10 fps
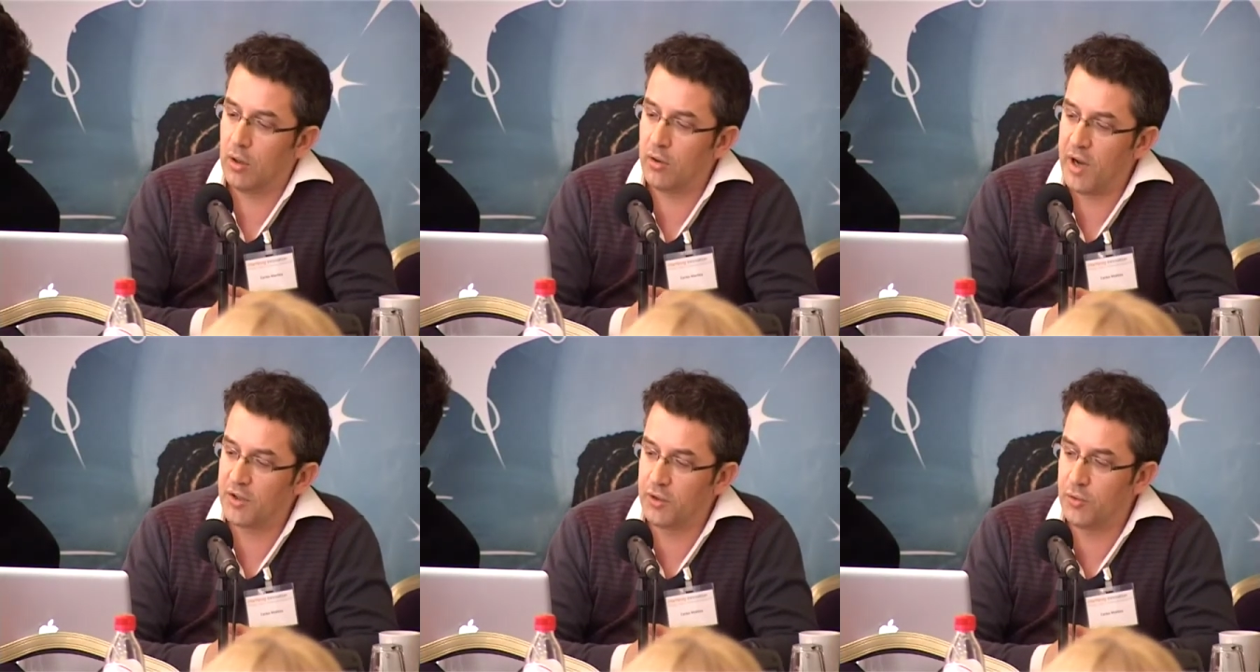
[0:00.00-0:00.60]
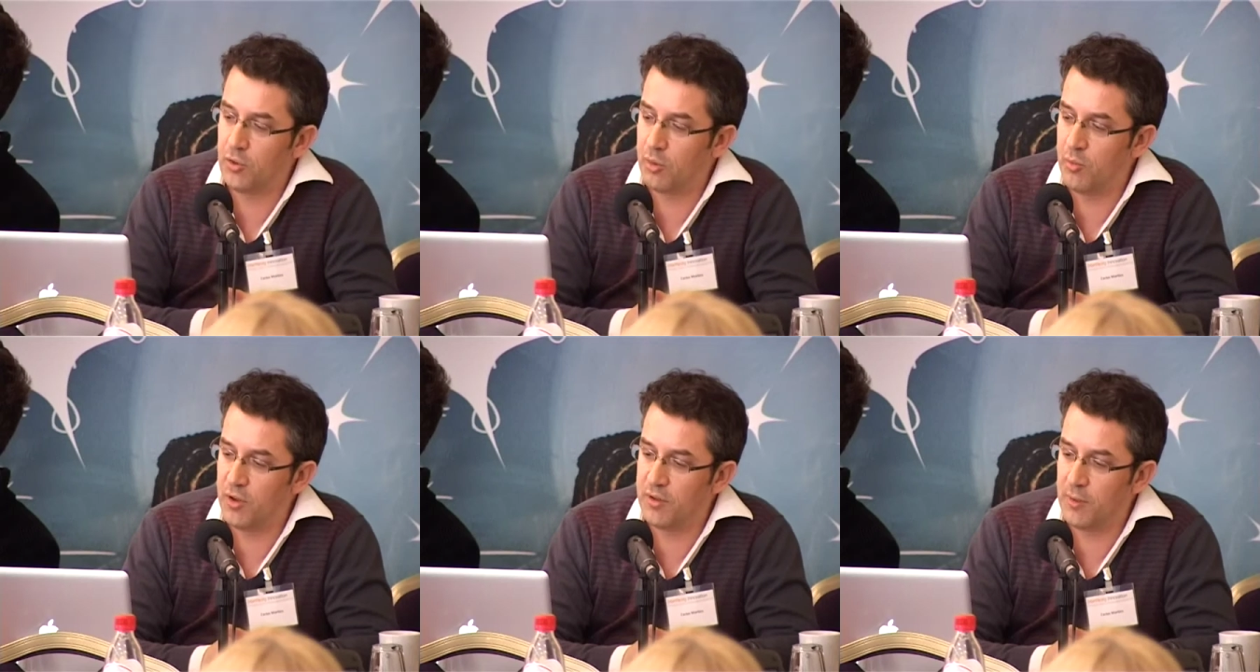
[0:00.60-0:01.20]
connection to the
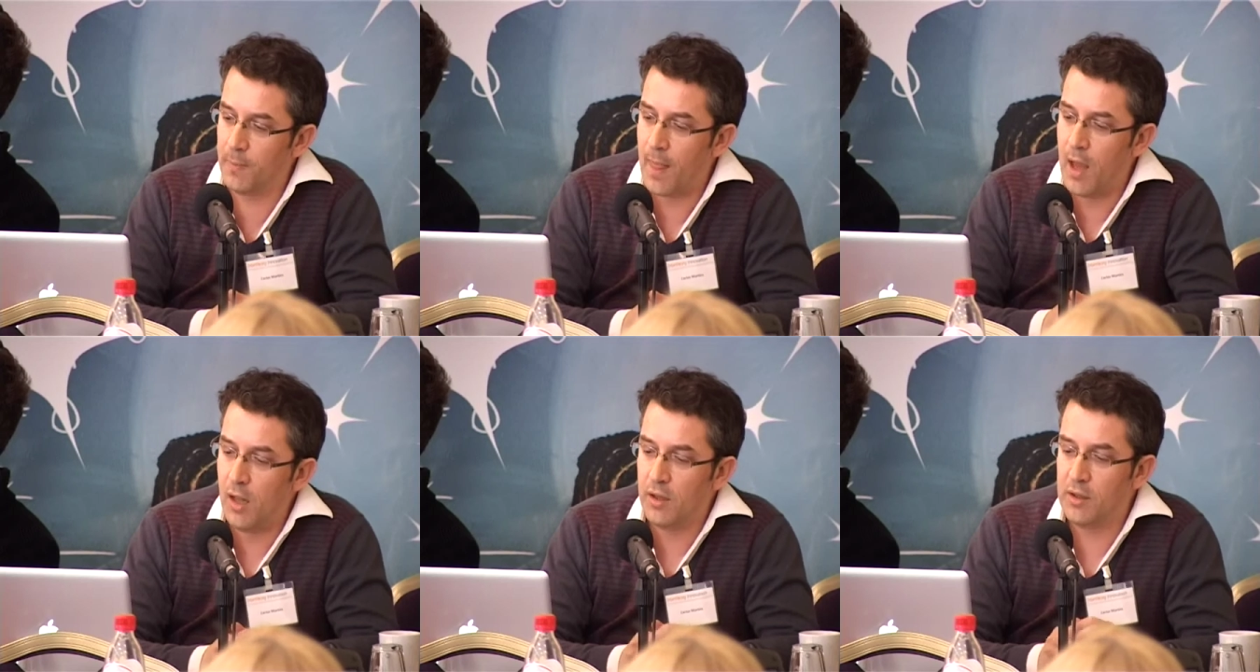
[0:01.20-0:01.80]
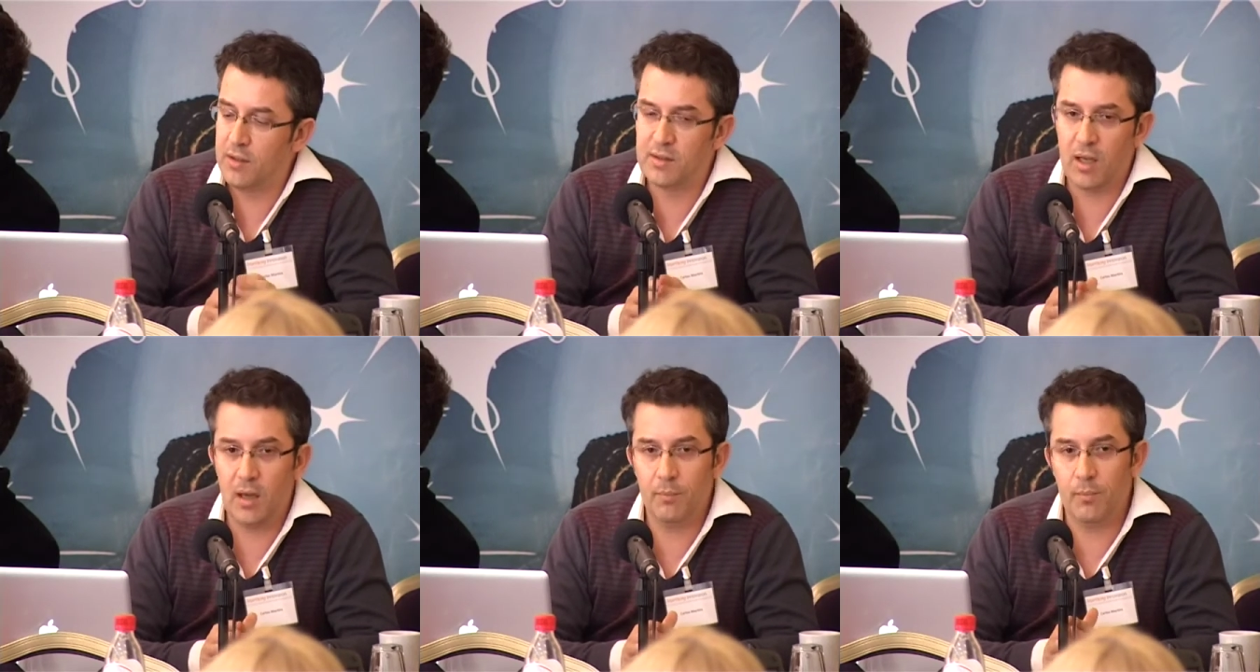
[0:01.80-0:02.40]
community. It's
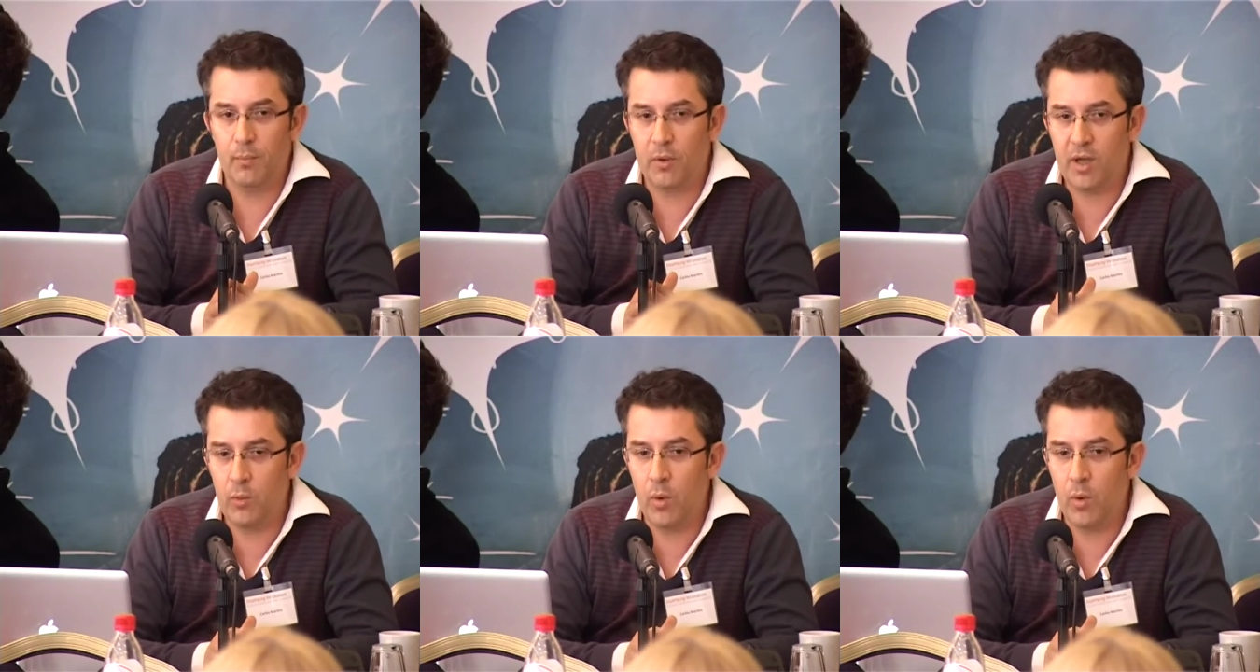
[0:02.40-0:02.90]
okay.